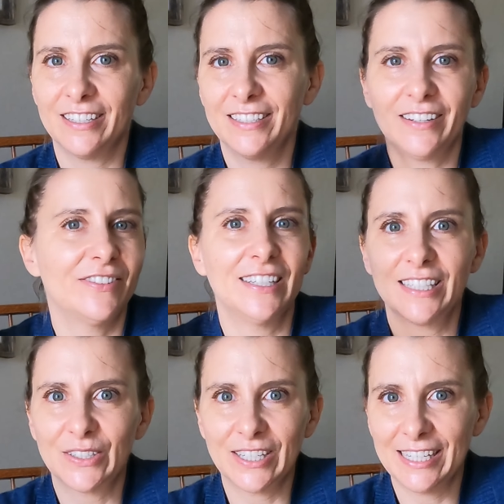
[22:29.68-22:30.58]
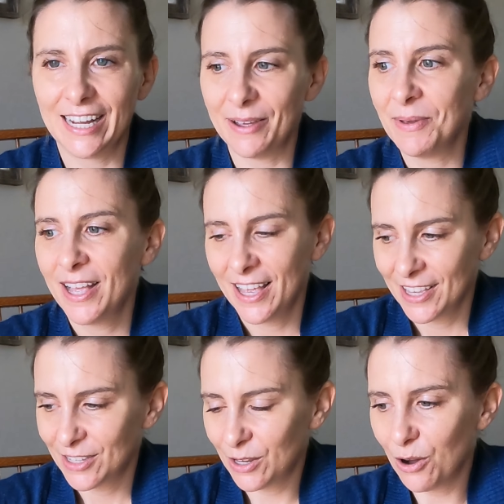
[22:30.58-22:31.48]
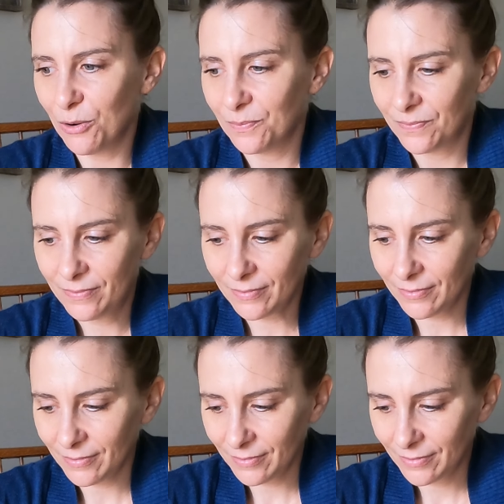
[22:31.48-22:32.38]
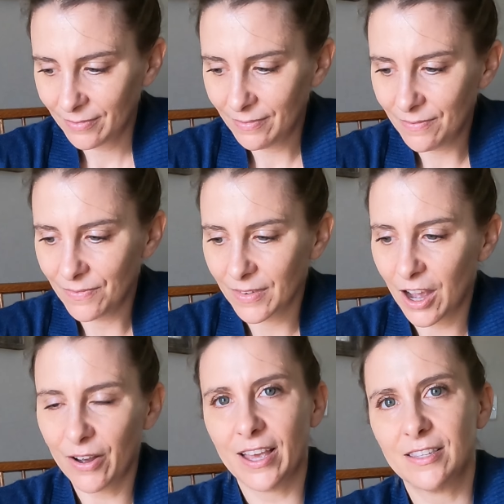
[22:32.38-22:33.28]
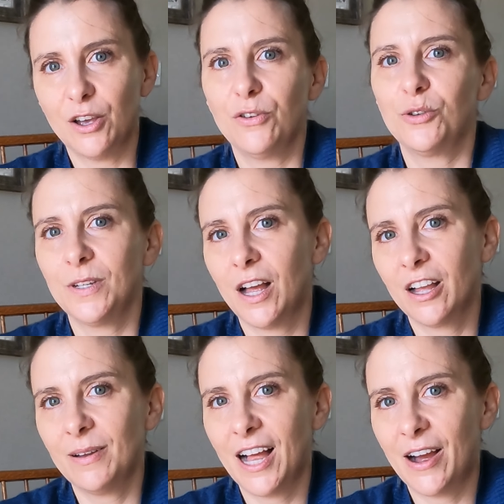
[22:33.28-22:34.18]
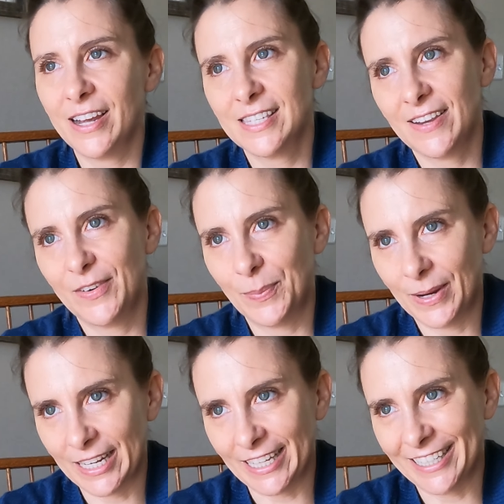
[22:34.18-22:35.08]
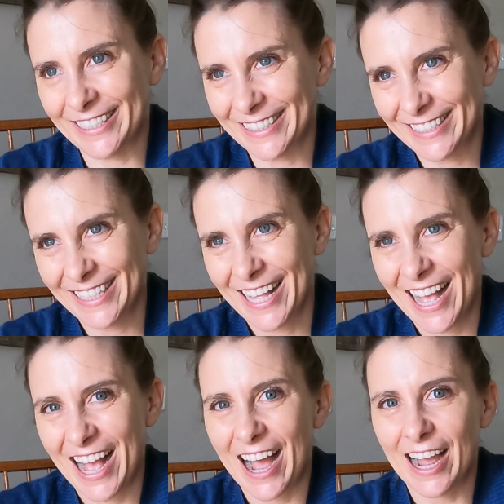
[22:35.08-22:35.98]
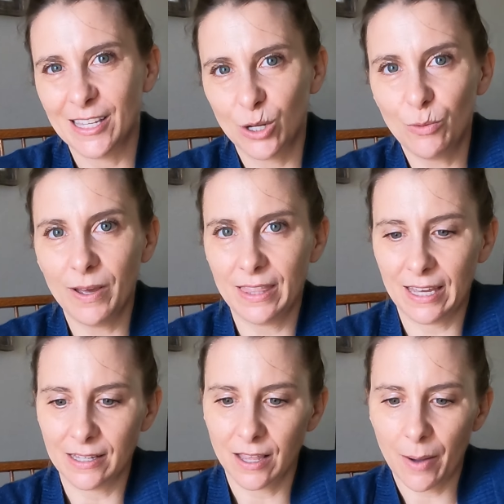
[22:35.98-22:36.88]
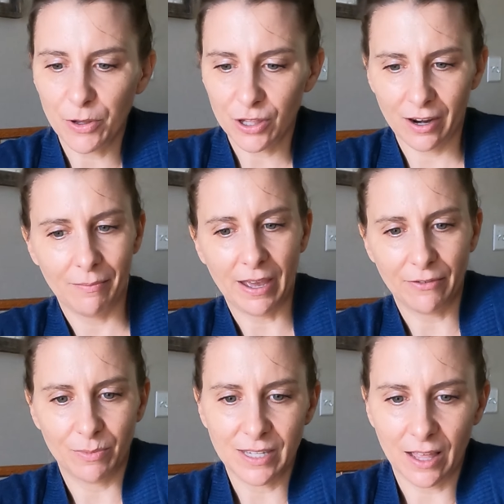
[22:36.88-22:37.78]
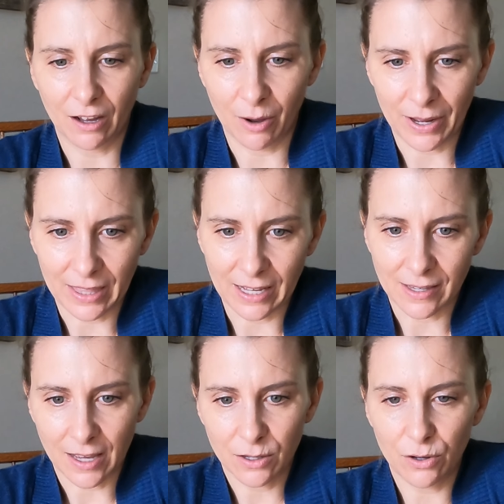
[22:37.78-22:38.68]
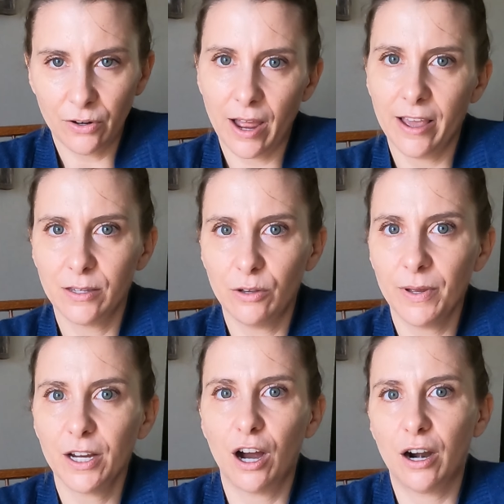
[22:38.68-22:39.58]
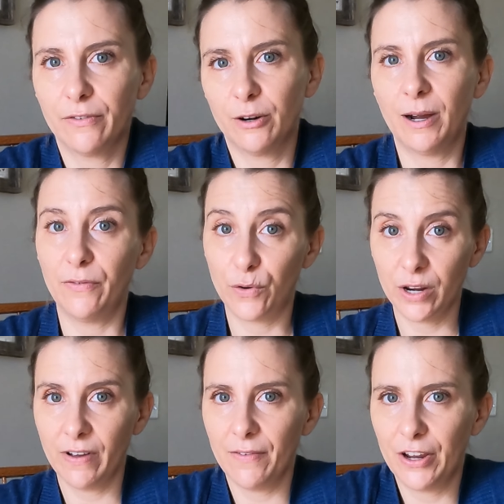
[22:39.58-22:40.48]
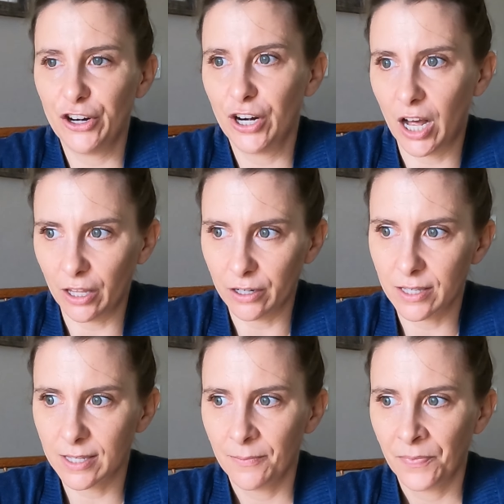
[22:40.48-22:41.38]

different story time. So, okay, so should we talk about how I saved money? I sold my things. How much did I make from selling all my things? I sold my car for about $4,500.